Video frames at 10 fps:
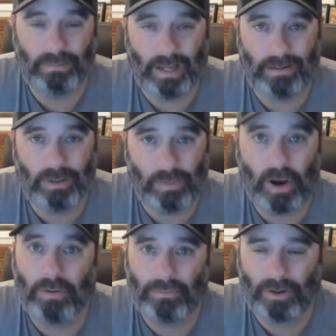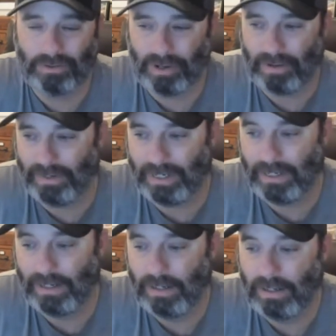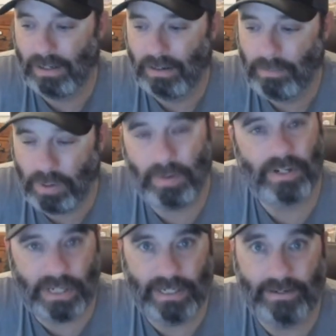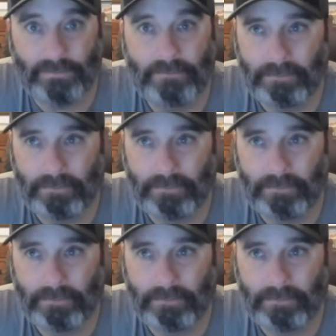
kind of till my arm falls off. And pretty much he did.